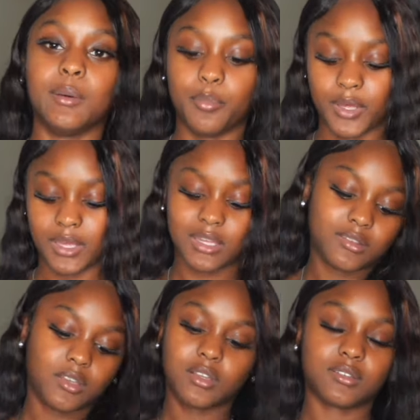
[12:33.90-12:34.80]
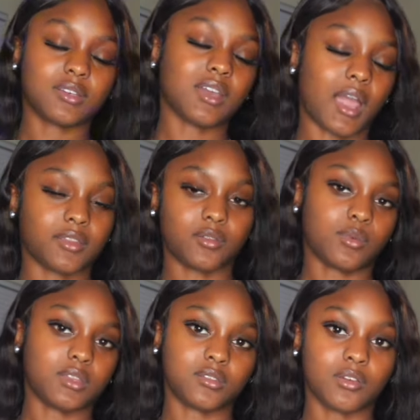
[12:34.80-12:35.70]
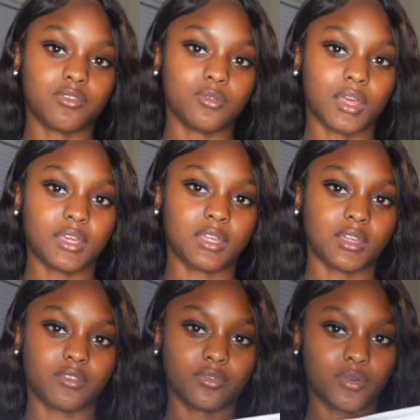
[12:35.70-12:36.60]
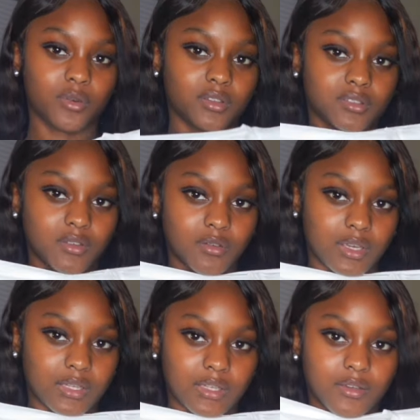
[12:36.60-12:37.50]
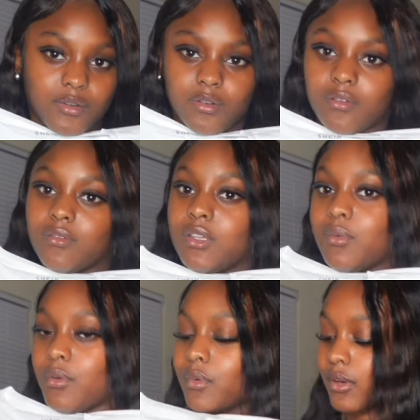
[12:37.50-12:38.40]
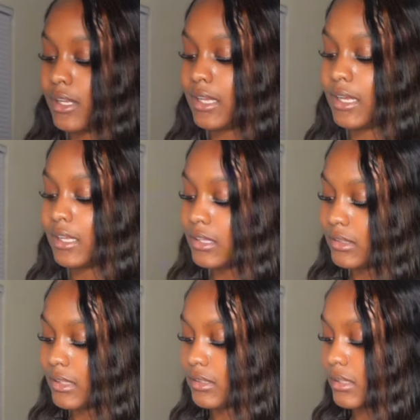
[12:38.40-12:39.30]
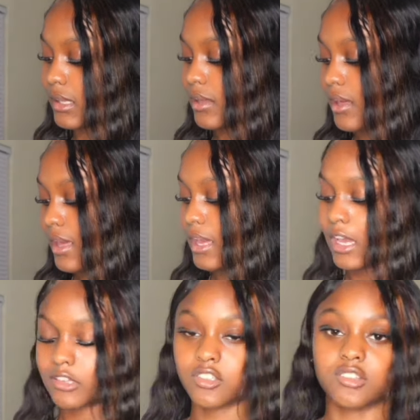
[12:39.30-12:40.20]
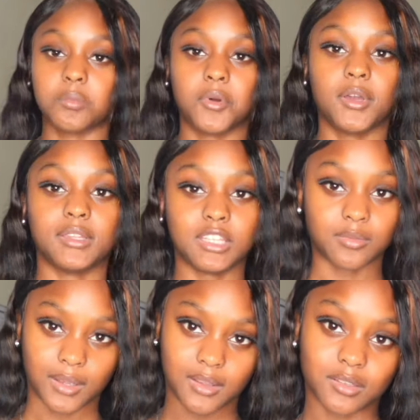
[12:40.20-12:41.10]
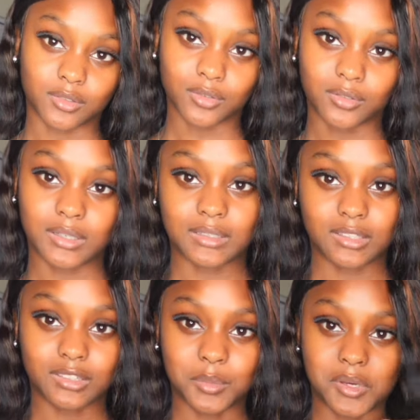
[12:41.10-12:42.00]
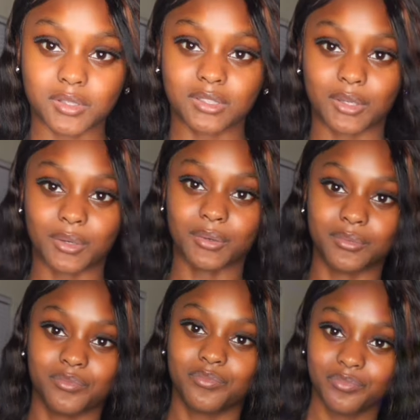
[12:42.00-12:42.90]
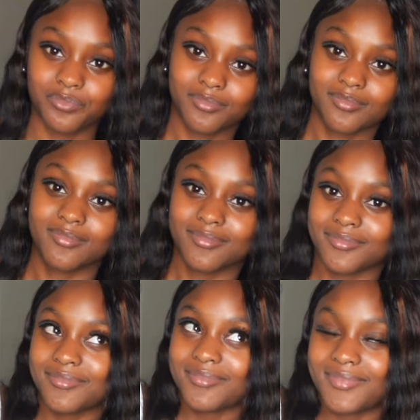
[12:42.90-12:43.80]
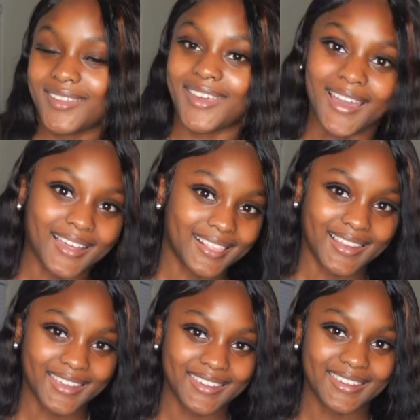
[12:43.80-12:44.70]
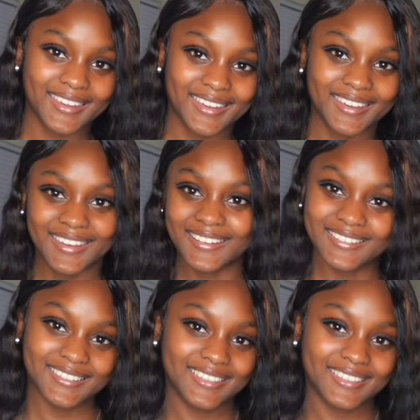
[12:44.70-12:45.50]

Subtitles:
But it still looks good either way. So if you like it, of course, go get it, girl. You won't regret it. And this is an extra small, and this right here is also extra small. So yeah, I like it.